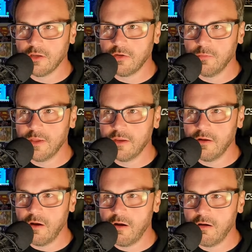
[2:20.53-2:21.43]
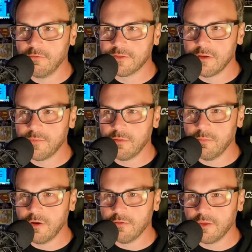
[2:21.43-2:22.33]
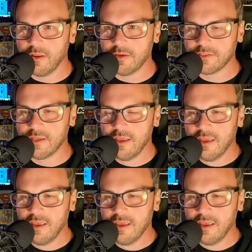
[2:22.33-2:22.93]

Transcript: to be in awe of something bigger than us.